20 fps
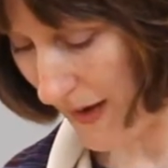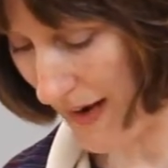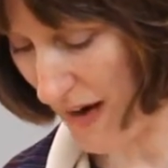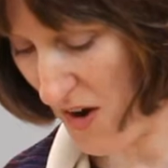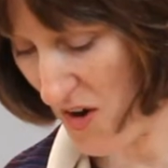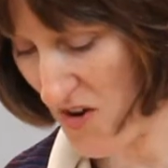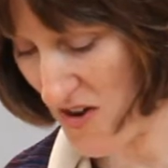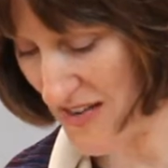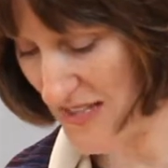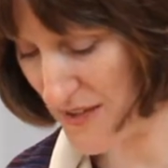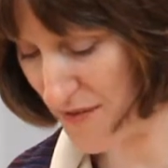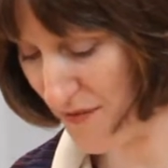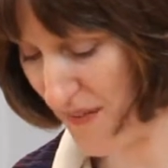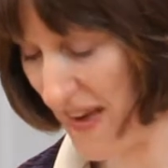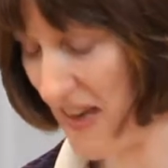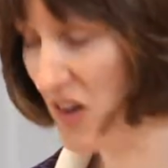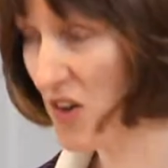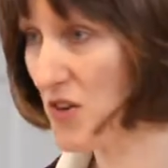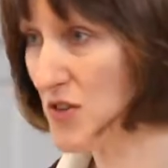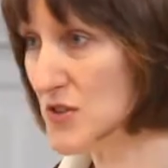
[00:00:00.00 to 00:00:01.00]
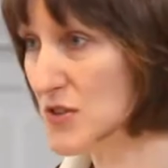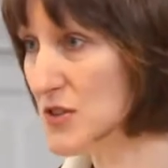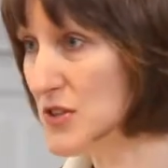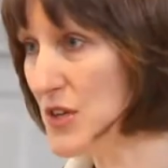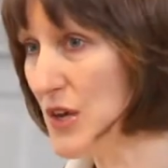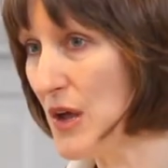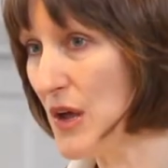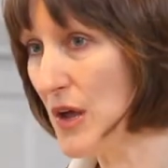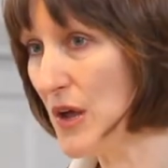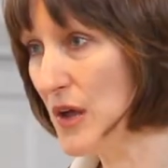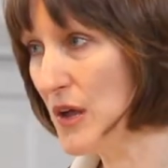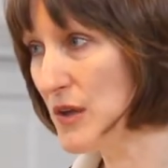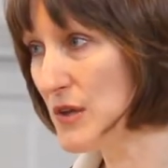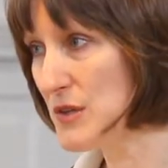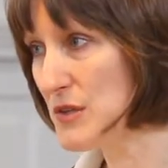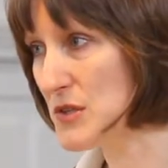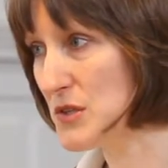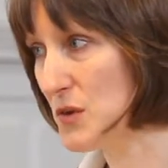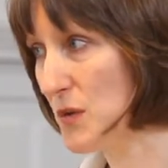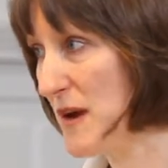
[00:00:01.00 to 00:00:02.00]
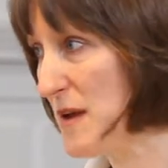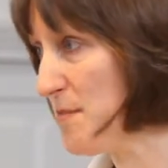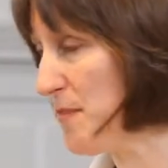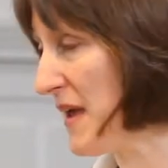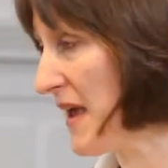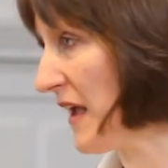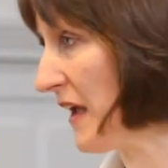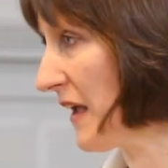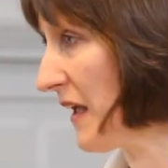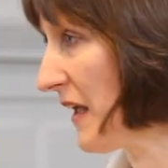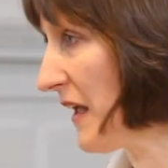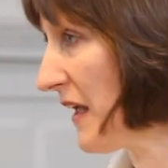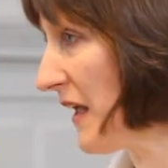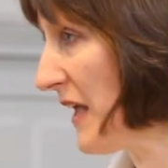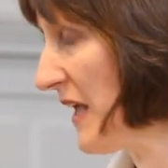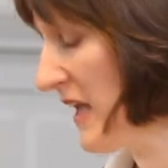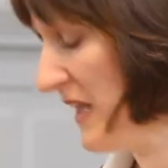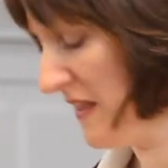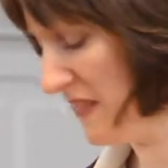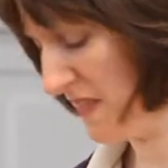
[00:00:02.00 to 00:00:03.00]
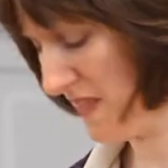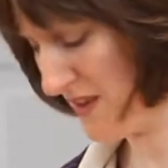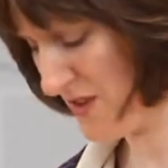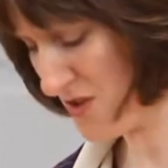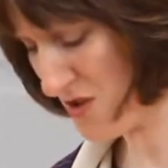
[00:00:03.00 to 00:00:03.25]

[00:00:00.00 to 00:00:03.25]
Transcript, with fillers: I heard his fingers scraping in the